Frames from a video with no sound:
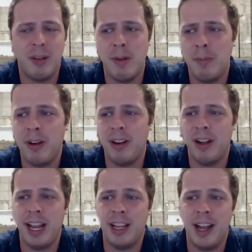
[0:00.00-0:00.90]
I
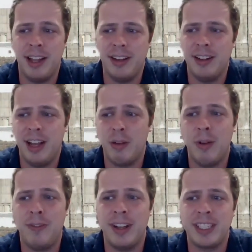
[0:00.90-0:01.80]
remember I got a
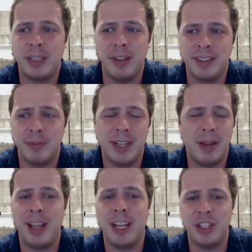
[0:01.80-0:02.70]
rough estimate
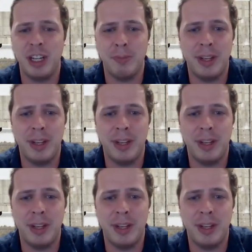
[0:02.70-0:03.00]
sometime last year,